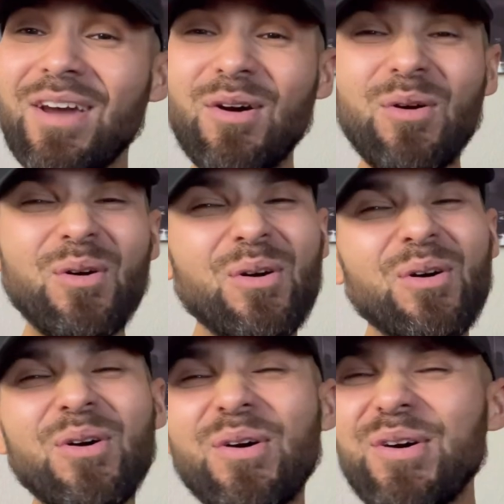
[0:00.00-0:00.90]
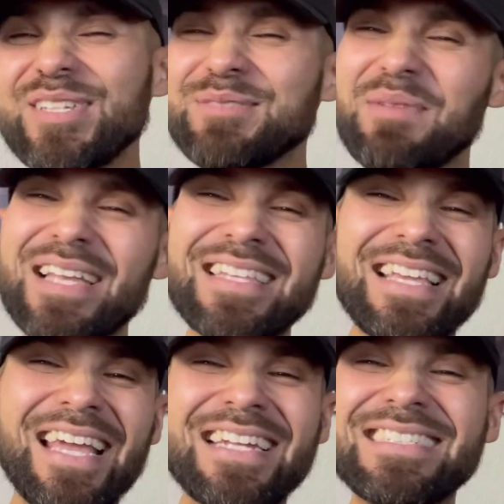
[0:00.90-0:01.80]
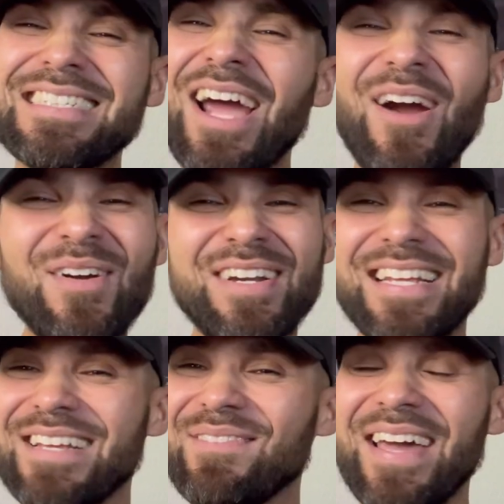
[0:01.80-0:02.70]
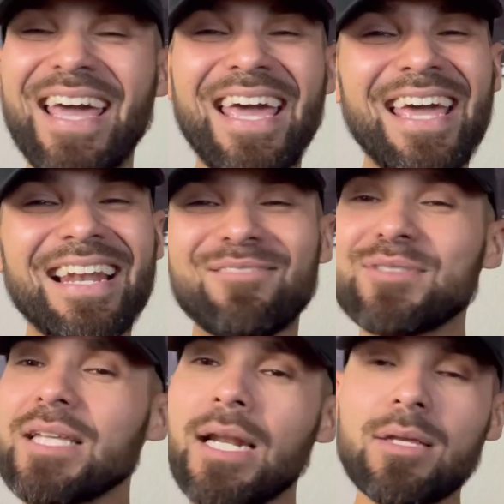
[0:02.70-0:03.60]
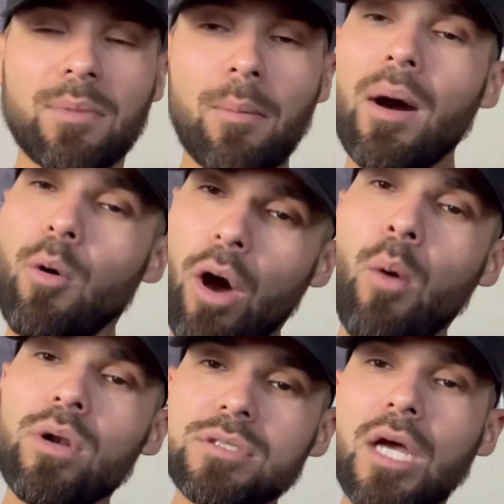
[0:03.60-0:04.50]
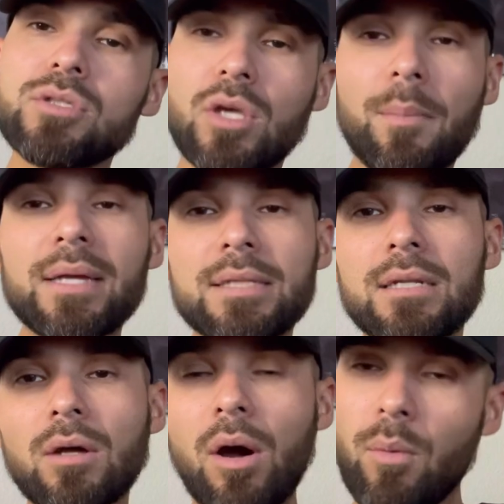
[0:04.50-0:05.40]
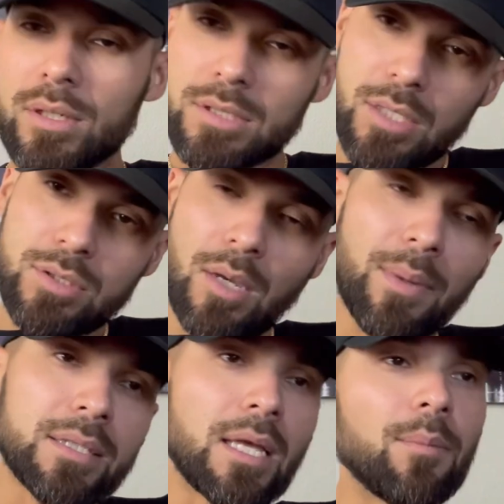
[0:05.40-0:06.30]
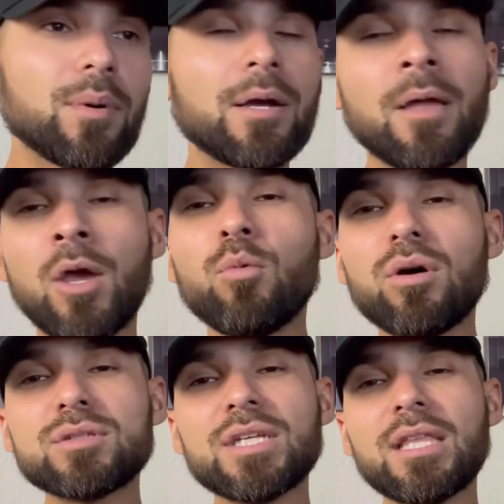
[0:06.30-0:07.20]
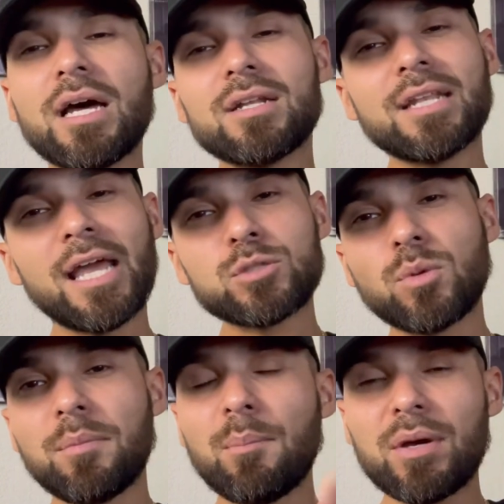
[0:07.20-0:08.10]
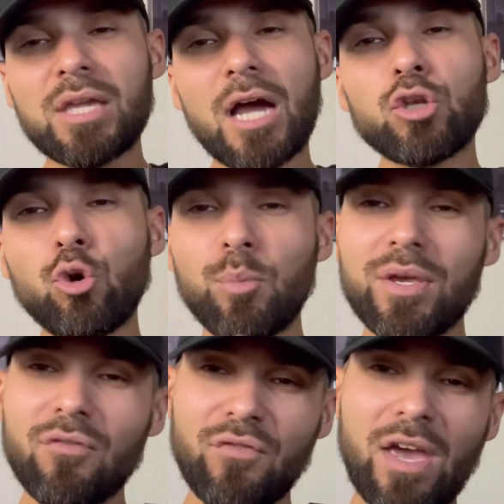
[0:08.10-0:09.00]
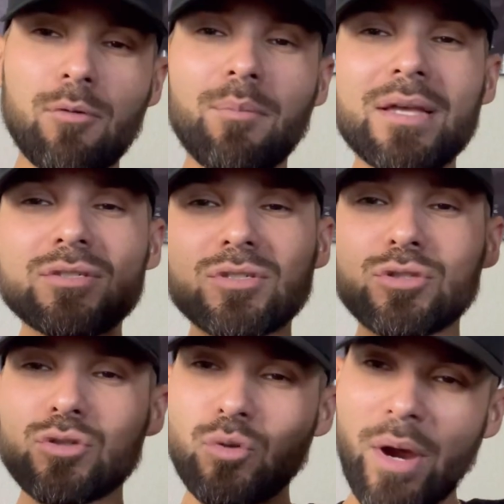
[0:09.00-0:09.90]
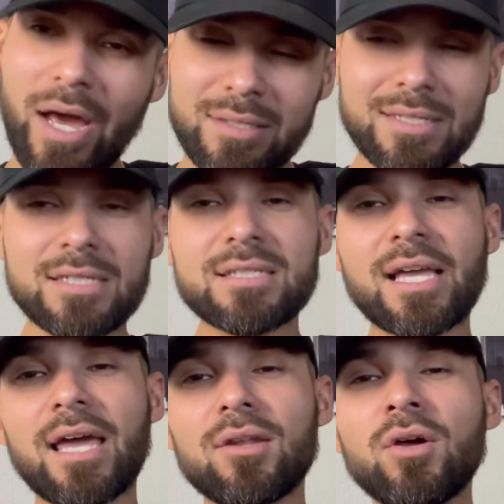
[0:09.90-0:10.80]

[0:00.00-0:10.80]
Ooh, it's about to get dirty, man. I'm telling you, man. But I want to talk to you about that, though. I want to talk to you about that. But we'll see you down the next one, man. But y'all do me a favor, man. Subscribe to the channel.